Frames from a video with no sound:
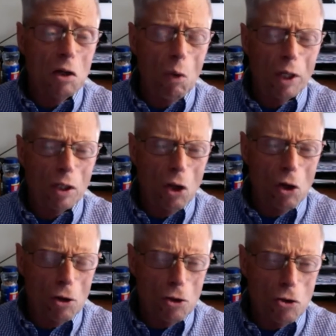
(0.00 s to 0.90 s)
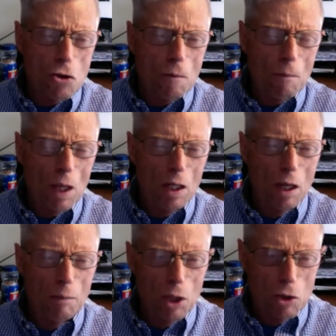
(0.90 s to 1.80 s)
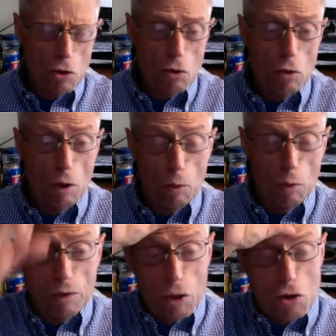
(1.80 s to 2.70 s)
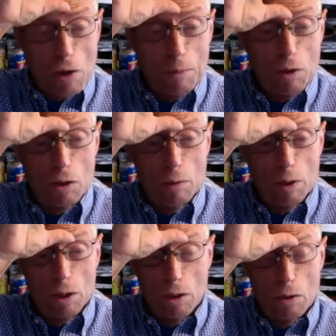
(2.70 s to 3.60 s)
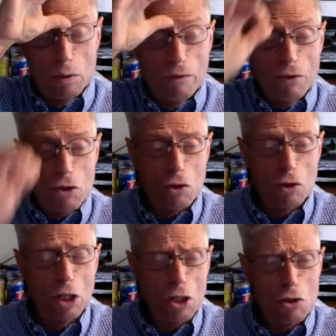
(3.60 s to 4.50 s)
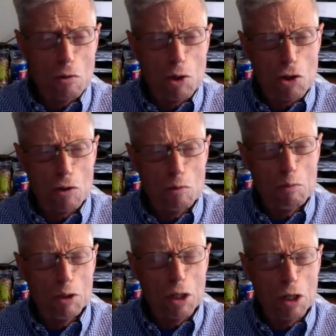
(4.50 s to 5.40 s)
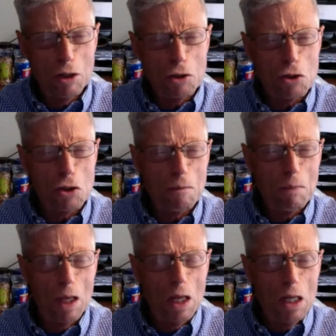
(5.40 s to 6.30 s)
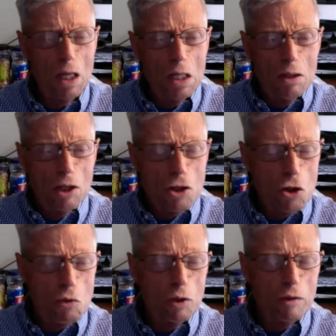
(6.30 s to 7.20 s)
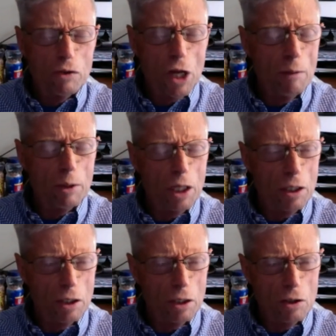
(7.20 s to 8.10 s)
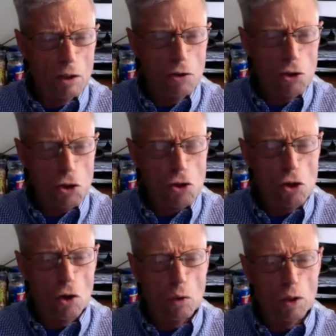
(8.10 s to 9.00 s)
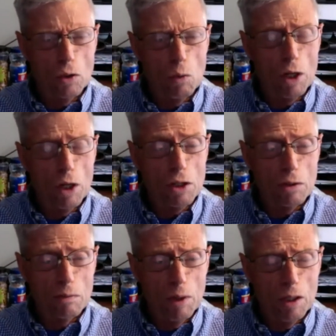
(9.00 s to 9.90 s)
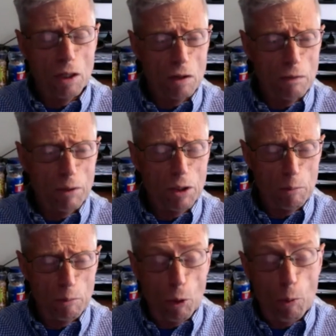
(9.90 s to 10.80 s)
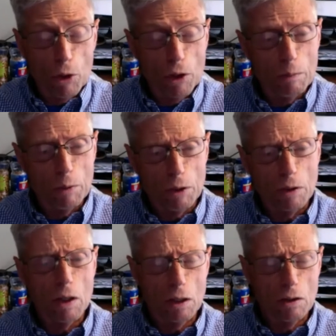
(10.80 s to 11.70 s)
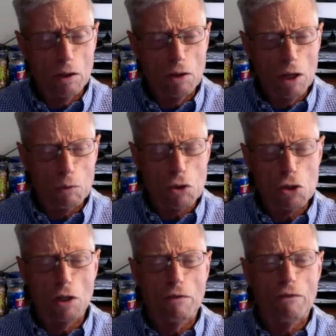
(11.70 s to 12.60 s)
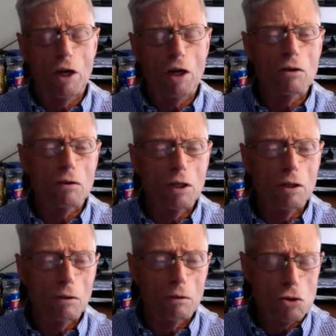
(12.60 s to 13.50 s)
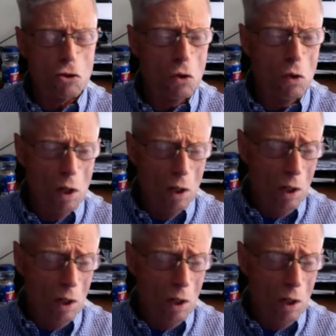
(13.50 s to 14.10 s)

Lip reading: quite large, and I'm not sure I would have accepted them into a physical exhibition because they just would have dominated the show in a way that may not have been appropriate, but that was not a factor here. So